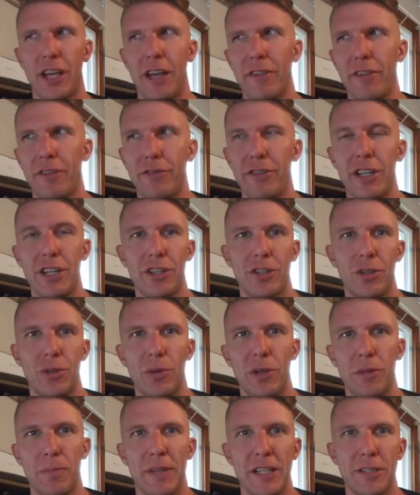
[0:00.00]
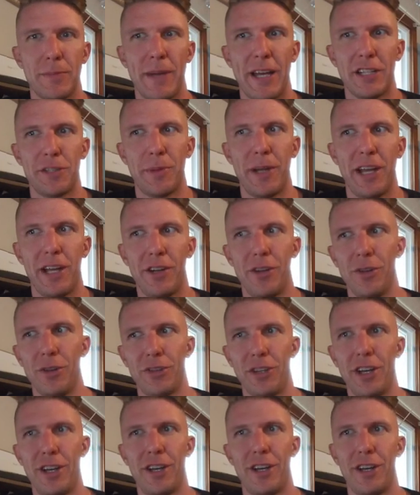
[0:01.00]
have a vehicle with mismatched panels.
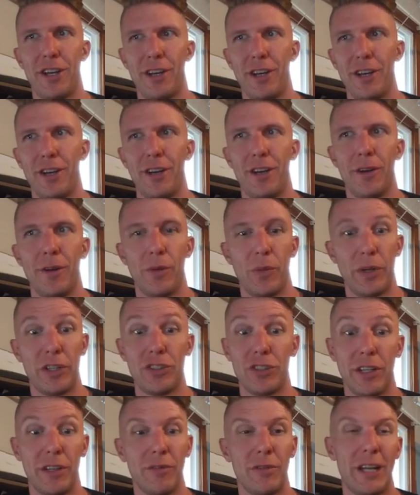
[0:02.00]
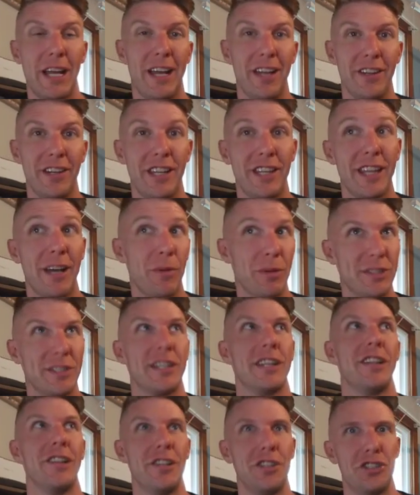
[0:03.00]
Oh, which in reality, that was
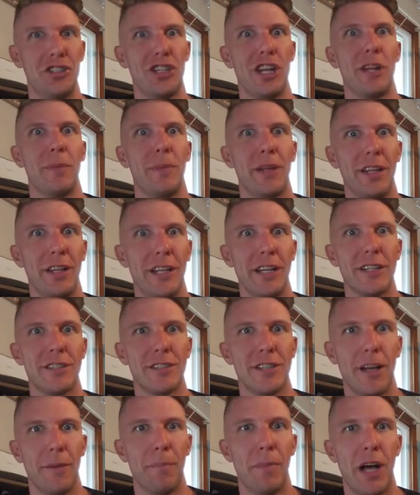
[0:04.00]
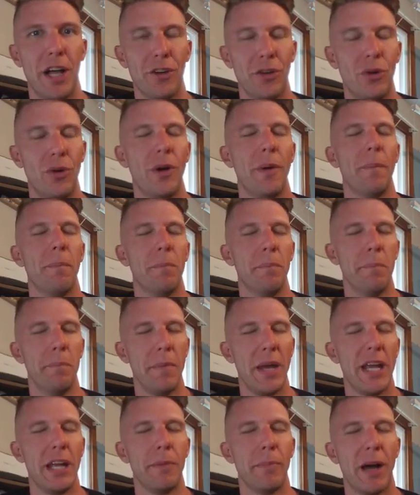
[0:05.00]
legitimately a submodel
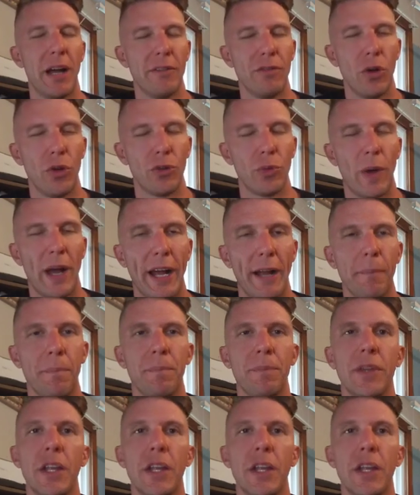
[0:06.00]
made by Volkswagen.